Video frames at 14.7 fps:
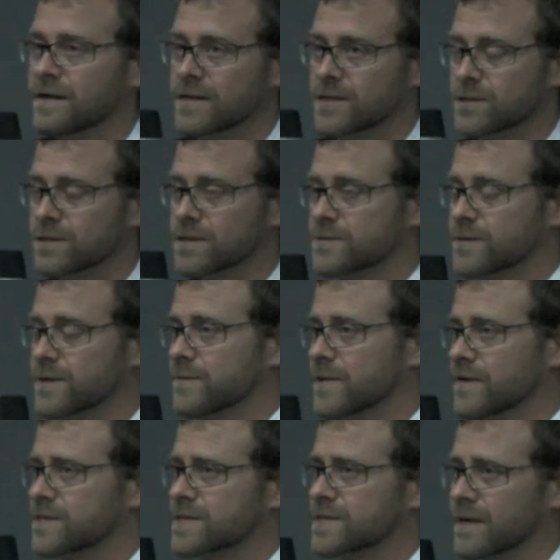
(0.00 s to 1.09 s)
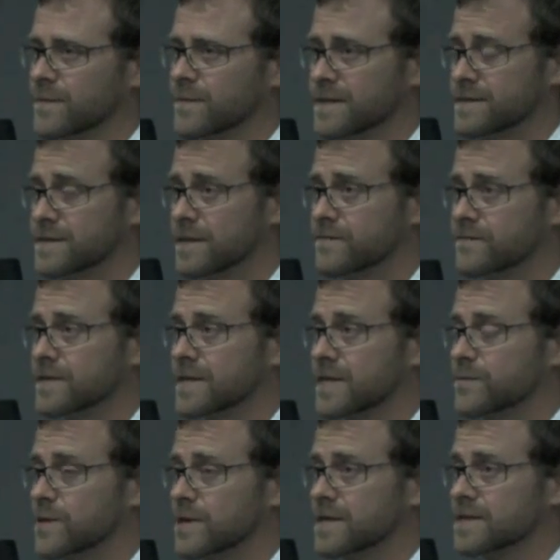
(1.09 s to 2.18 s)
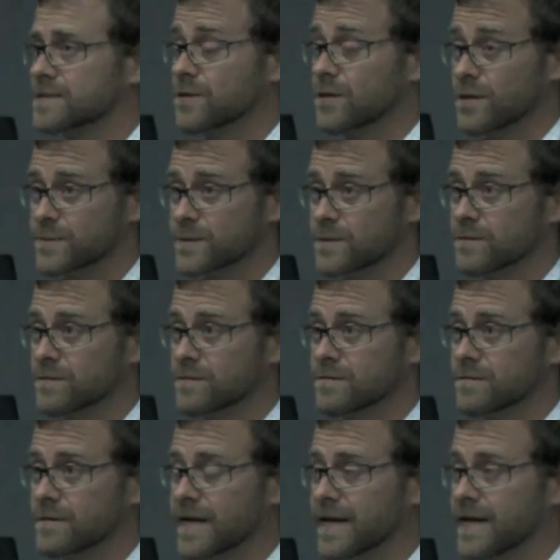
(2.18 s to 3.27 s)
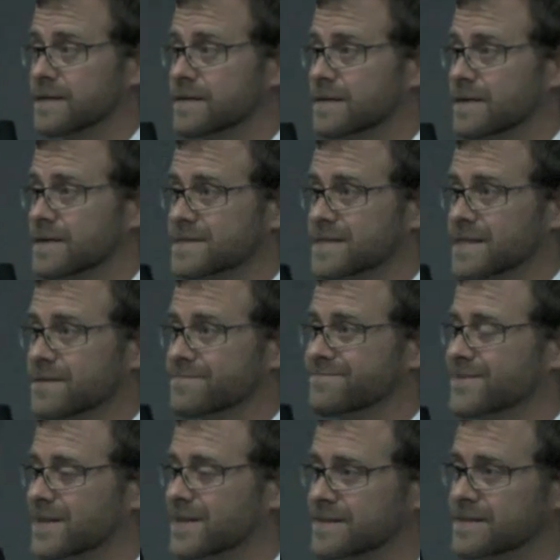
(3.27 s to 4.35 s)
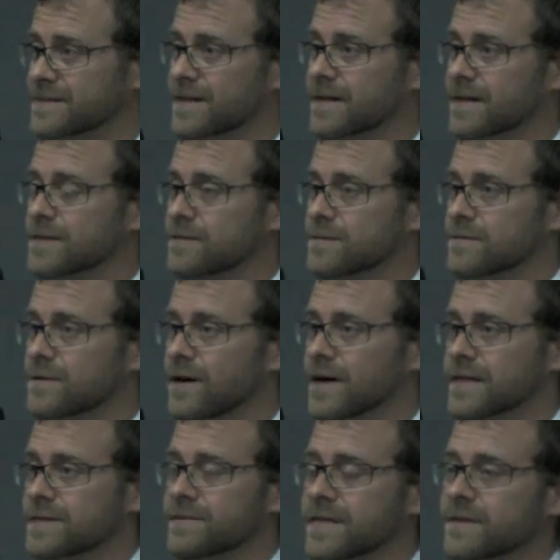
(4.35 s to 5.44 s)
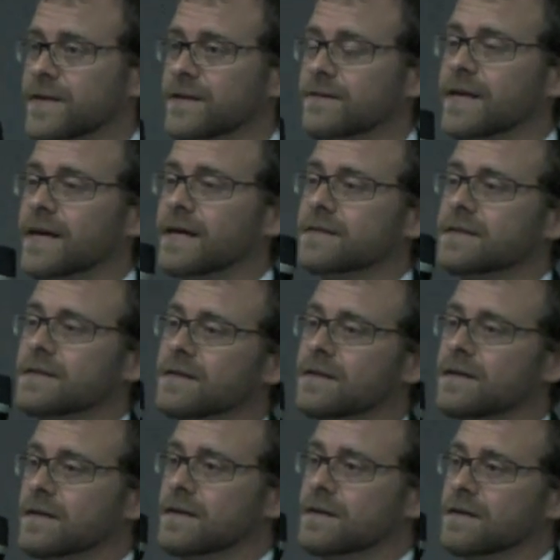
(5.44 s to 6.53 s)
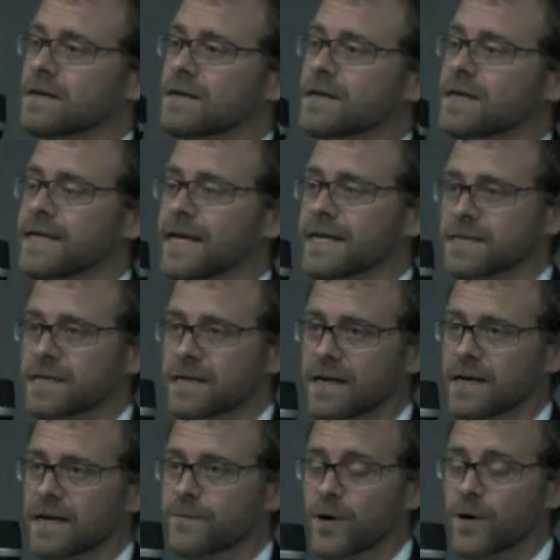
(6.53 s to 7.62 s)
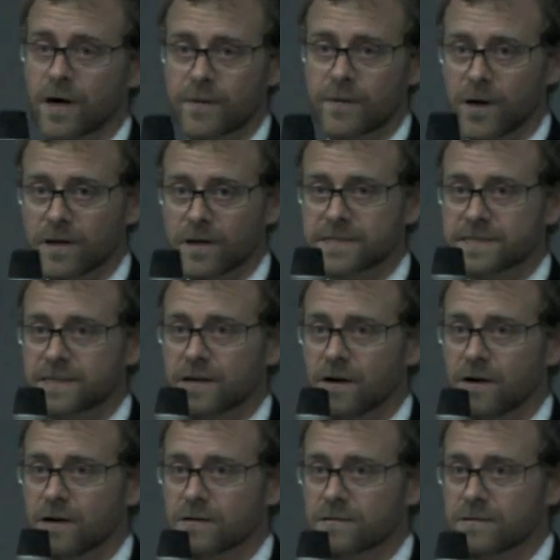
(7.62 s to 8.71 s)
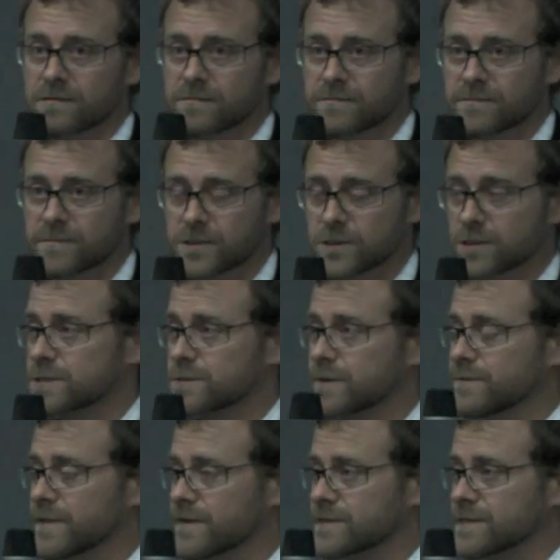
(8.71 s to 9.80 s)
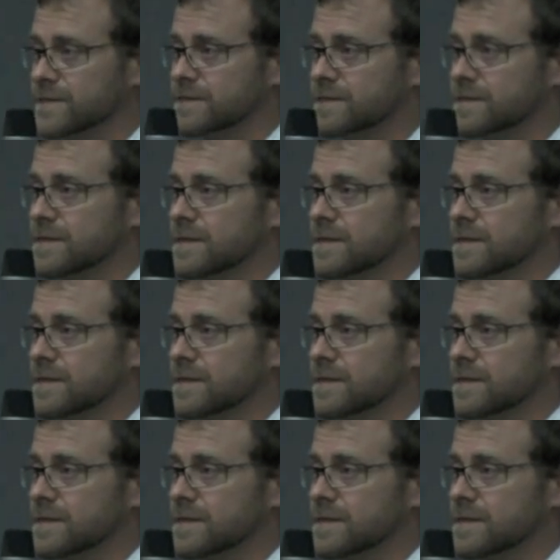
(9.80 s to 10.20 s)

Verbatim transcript: sugar sweetened beverage company delivering their products to the hospital. And I said I, highly recommend that he has a, a, po- a policy on sugar sweetened beverages.